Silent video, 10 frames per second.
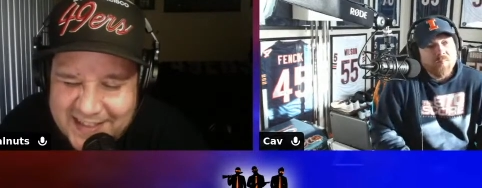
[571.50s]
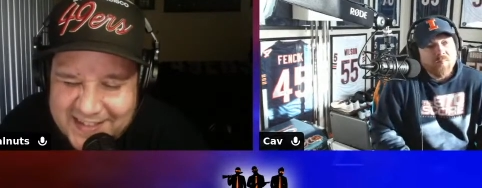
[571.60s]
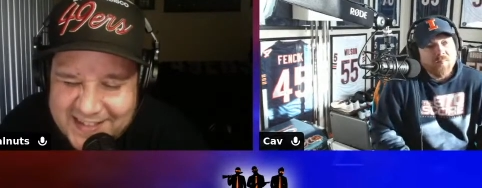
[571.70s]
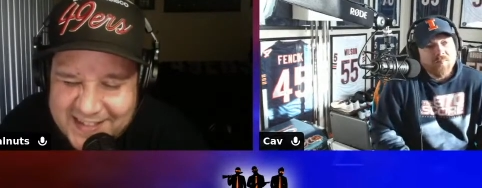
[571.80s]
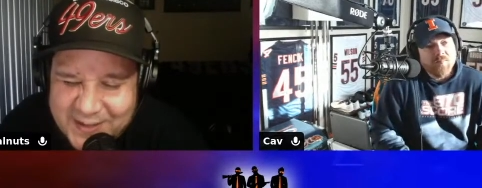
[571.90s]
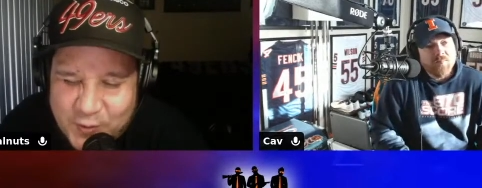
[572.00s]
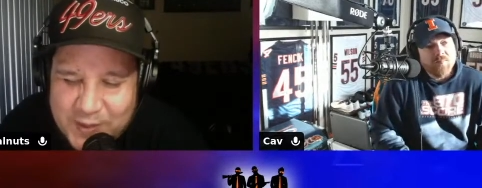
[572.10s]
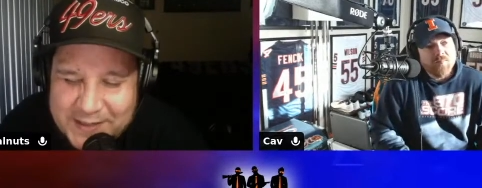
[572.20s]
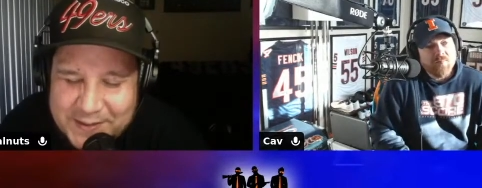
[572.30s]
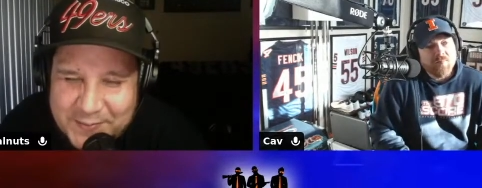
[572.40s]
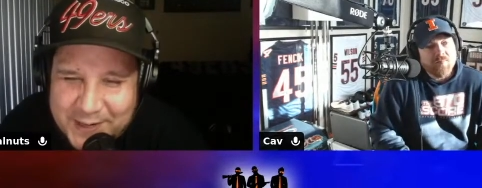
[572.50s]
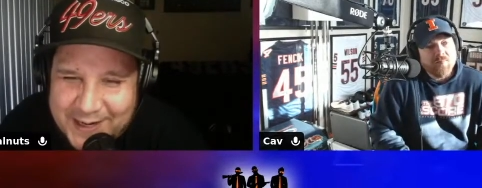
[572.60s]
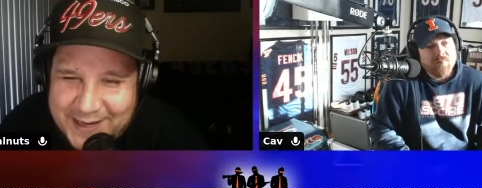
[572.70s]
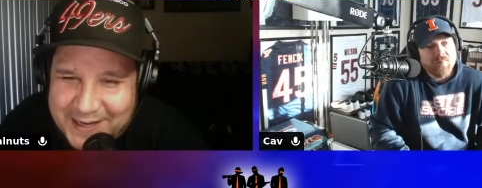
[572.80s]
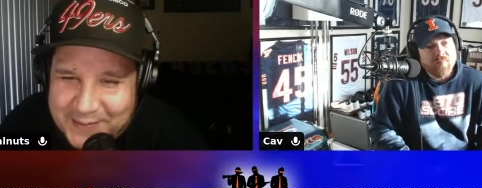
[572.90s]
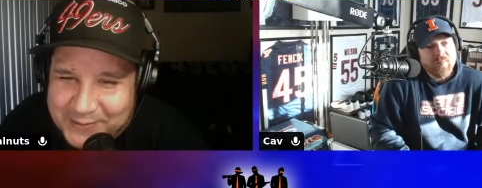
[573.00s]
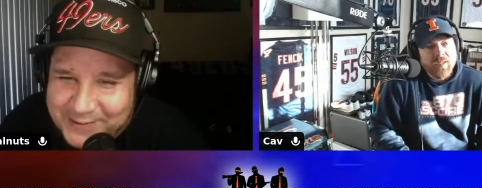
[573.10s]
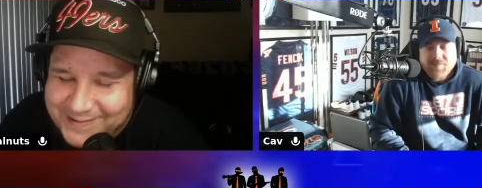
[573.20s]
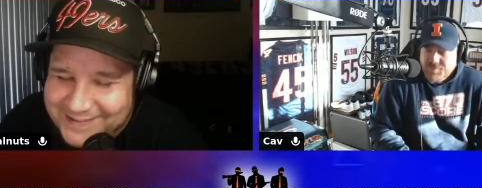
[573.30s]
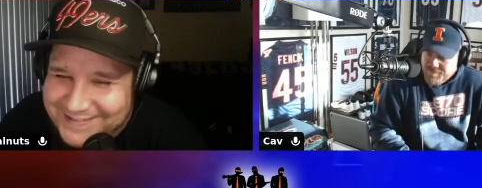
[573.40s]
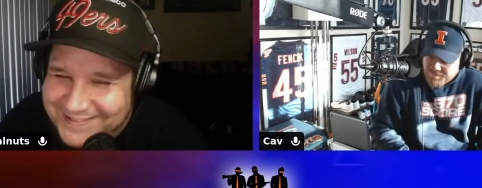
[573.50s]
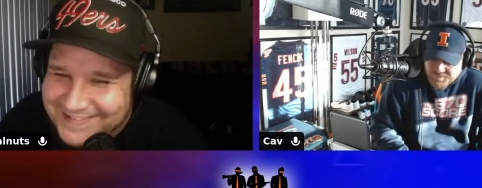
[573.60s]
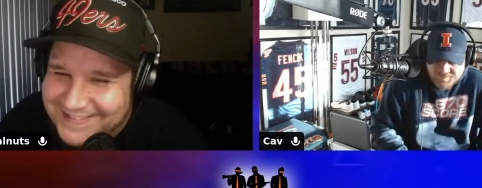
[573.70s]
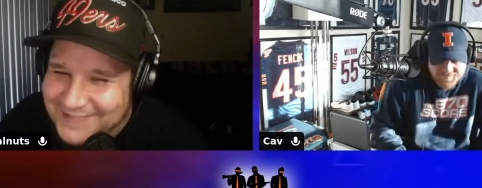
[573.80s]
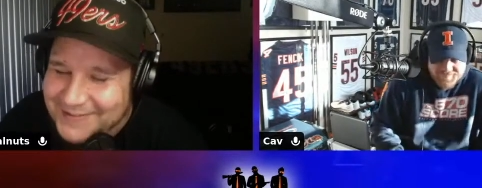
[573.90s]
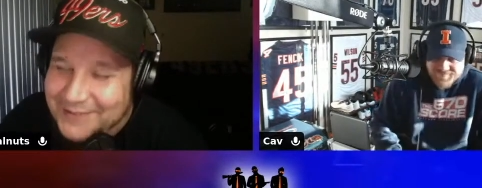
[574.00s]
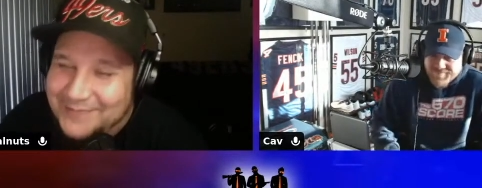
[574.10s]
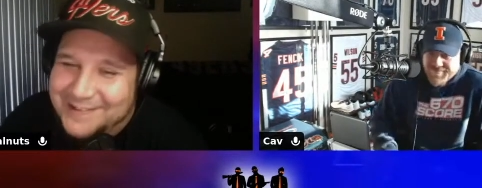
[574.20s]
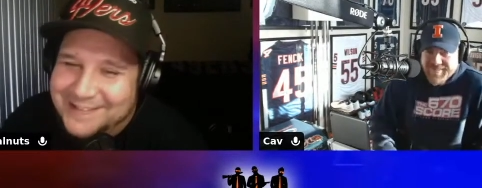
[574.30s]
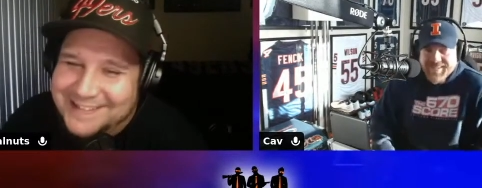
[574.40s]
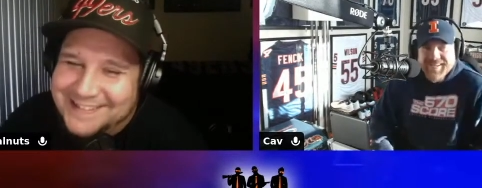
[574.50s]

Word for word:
Speaker 1: squeaks by Gable. Like really?